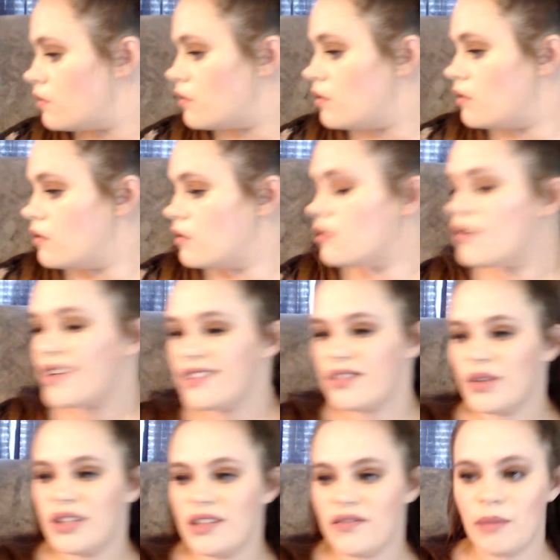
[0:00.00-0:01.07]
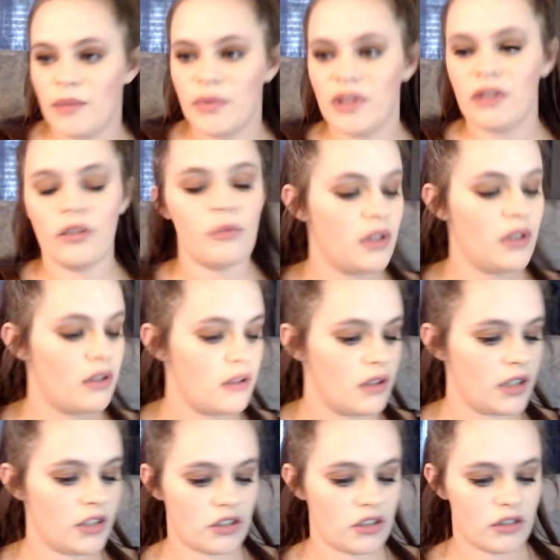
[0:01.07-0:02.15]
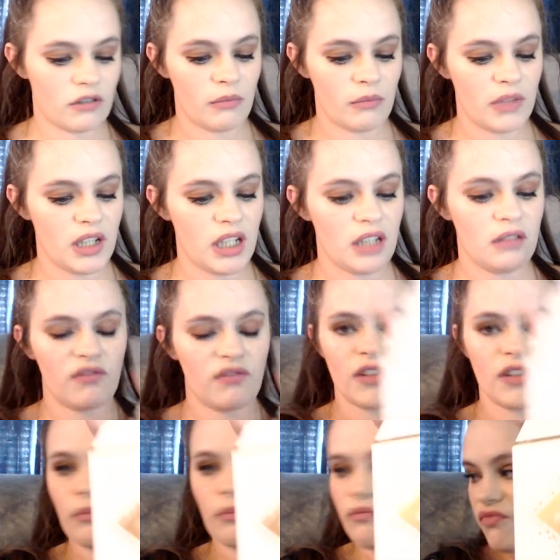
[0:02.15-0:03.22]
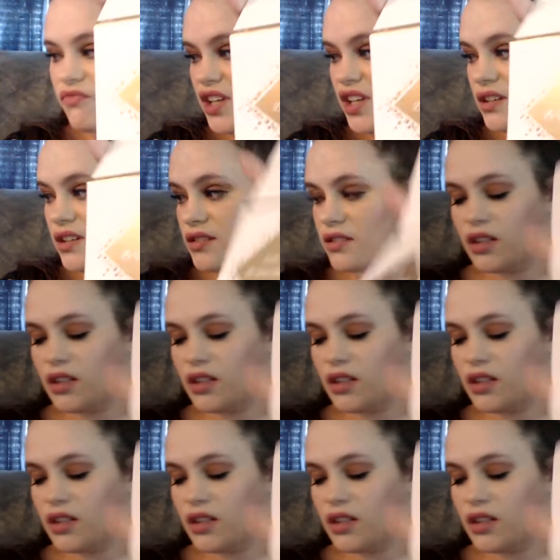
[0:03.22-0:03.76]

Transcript: Alright, so I did find me another mirror, and it's just going to be from this.